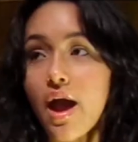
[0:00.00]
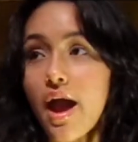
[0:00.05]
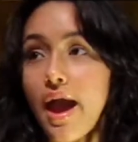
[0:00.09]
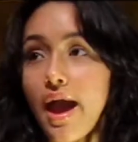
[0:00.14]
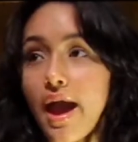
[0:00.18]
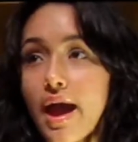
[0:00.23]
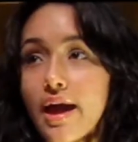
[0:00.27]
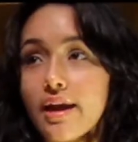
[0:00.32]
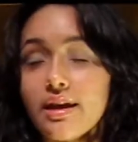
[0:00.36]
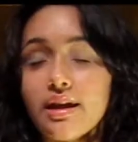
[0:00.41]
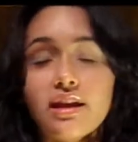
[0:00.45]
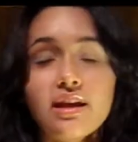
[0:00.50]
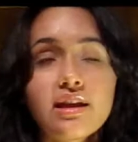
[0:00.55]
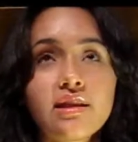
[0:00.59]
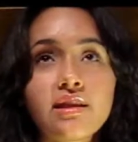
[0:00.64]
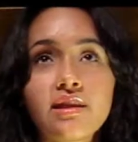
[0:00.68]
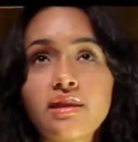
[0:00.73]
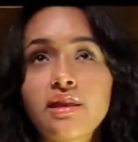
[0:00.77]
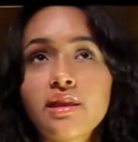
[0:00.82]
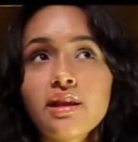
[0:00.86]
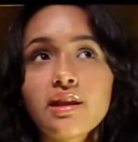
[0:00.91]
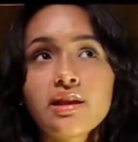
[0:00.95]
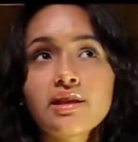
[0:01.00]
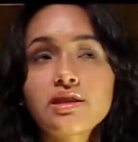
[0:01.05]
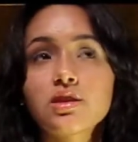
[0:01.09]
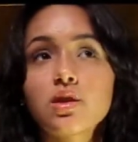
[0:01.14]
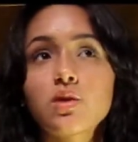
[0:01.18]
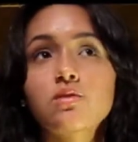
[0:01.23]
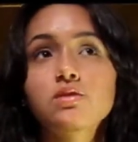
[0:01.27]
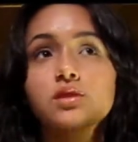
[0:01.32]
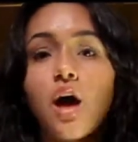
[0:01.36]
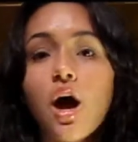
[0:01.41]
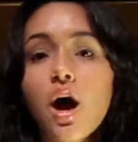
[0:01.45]
And the list
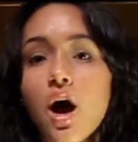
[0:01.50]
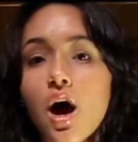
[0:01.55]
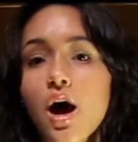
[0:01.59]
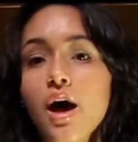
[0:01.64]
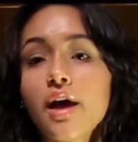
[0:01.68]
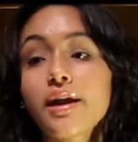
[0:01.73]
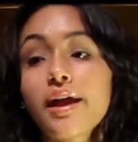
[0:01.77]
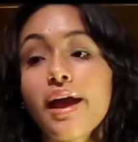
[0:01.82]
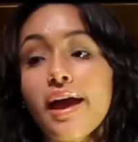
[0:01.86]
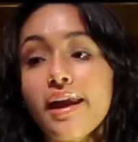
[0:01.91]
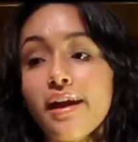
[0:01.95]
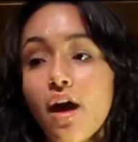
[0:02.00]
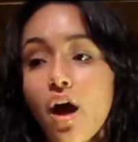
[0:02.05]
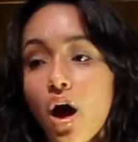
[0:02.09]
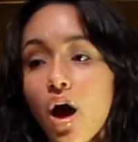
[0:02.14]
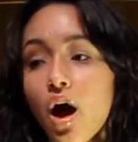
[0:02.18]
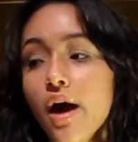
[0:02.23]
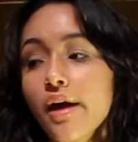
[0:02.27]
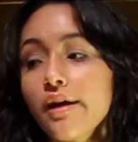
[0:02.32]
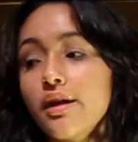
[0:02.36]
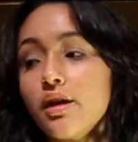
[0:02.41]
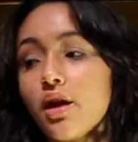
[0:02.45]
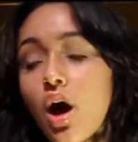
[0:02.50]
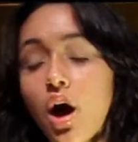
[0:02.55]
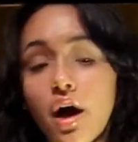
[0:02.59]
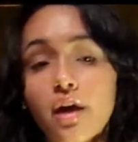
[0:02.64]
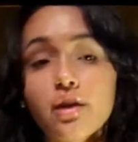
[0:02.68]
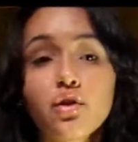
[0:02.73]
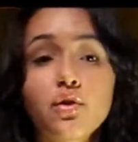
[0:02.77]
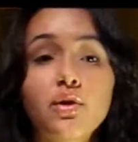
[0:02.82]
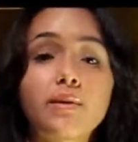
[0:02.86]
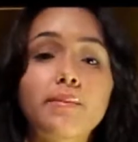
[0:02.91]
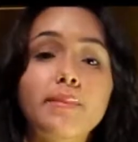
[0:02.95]
goes on and on and
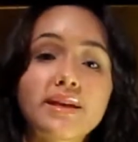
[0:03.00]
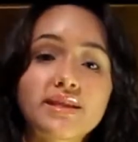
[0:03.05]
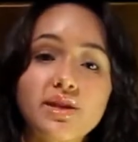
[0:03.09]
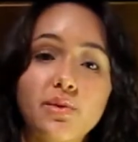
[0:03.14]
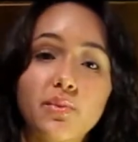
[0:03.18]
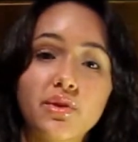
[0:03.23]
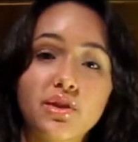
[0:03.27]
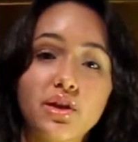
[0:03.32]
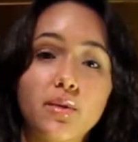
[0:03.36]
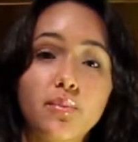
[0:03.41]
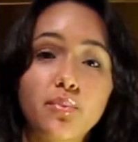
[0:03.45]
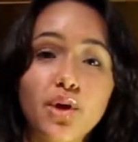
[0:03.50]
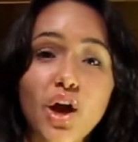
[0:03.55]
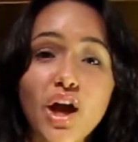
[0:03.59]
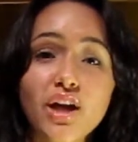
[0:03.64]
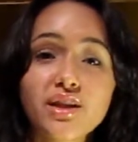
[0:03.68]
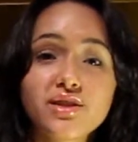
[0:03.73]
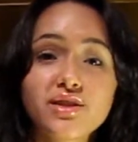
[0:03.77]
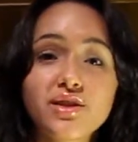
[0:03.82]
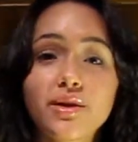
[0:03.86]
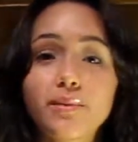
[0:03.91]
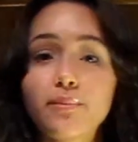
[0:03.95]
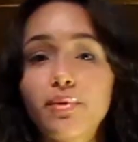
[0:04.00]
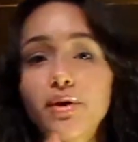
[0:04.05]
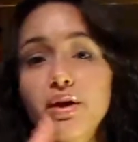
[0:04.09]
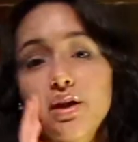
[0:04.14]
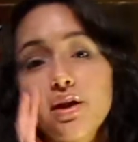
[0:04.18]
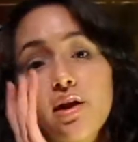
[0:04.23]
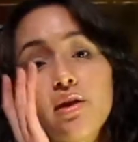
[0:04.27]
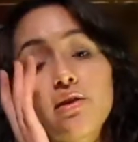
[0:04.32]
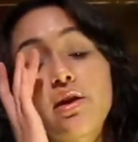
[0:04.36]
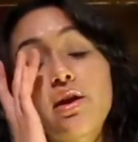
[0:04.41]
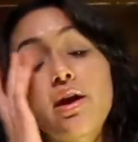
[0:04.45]
on. You can mix it with your bronzer and put
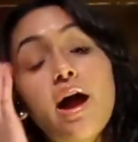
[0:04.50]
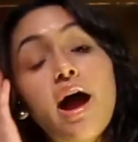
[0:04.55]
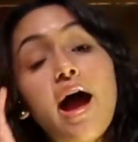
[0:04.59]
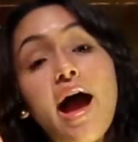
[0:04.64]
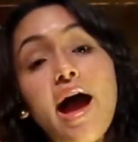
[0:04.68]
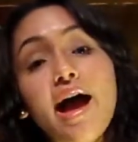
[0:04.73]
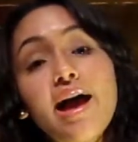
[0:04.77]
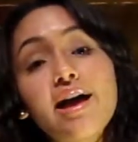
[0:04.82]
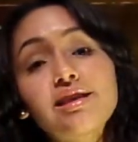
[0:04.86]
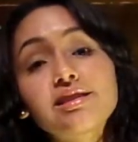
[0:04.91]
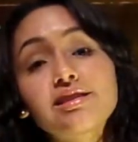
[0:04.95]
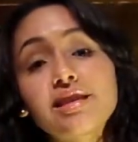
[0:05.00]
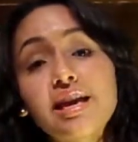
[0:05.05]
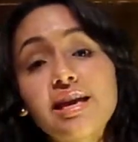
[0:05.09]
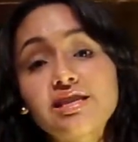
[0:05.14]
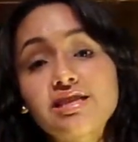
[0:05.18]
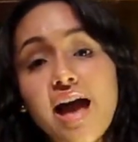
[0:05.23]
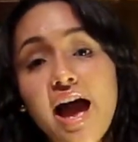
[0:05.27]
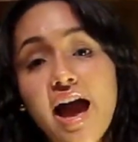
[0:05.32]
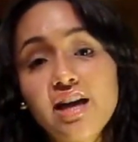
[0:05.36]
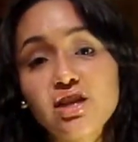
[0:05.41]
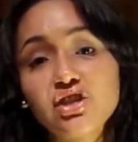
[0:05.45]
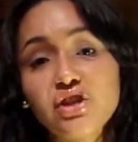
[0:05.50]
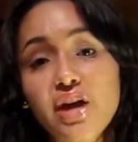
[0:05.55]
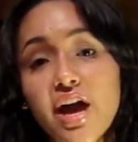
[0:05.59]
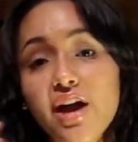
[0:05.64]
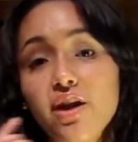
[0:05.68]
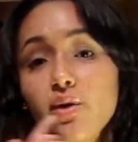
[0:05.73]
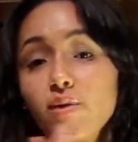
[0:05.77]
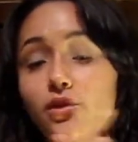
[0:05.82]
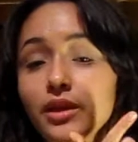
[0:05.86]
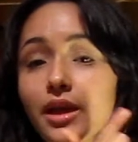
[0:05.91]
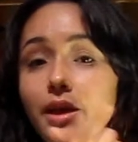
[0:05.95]
it on your eyes as
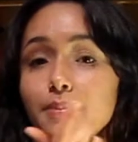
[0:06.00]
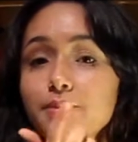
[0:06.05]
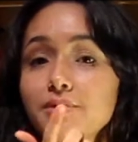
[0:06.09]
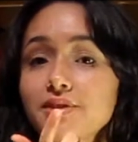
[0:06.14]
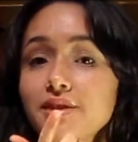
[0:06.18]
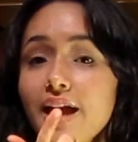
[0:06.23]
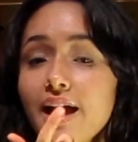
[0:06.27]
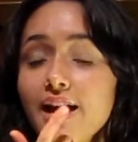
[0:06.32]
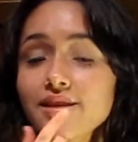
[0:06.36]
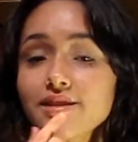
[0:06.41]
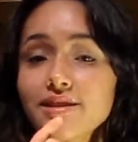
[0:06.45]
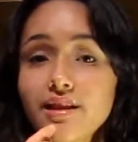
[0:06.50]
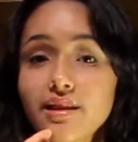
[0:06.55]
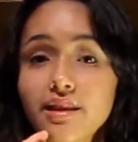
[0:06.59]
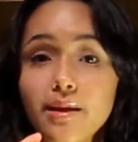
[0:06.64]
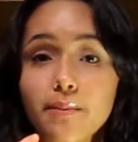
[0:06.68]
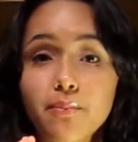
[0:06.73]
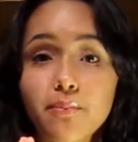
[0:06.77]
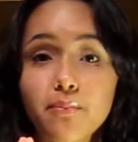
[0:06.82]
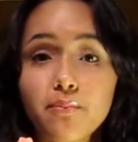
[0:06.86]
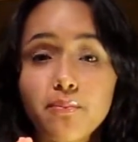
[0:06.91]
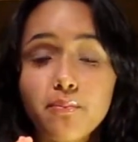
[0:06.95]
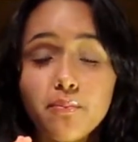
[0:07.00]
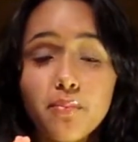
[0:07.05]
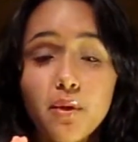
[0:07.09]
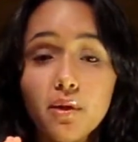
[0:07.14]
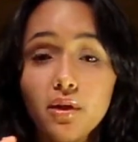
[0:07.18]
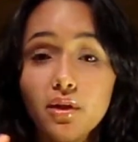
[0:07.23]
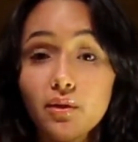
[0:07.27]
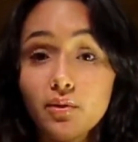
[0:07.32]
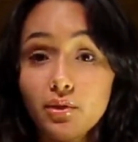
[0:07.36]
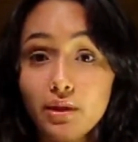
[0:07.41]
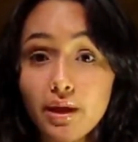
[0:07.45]
eyeshadow, lips, as lip,
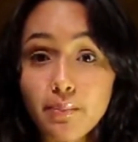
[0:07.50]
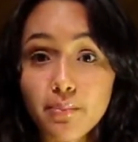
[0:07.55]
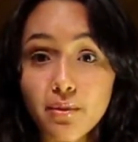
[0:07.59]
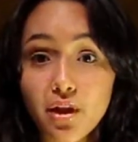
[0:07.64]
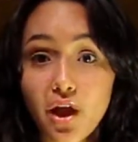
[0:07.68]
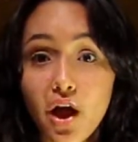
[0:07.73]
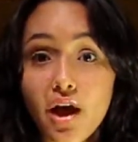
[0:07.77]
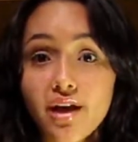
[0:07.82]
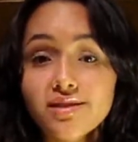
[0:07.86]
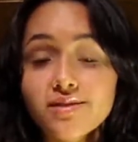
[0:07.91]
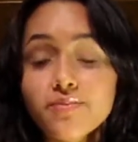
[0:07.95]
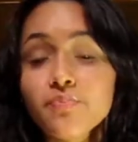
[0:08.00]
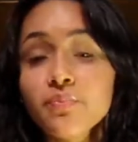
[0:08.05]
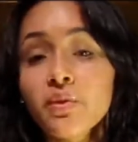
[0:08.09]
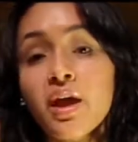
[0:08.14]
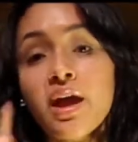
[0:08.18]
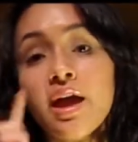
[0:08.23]
lip gloss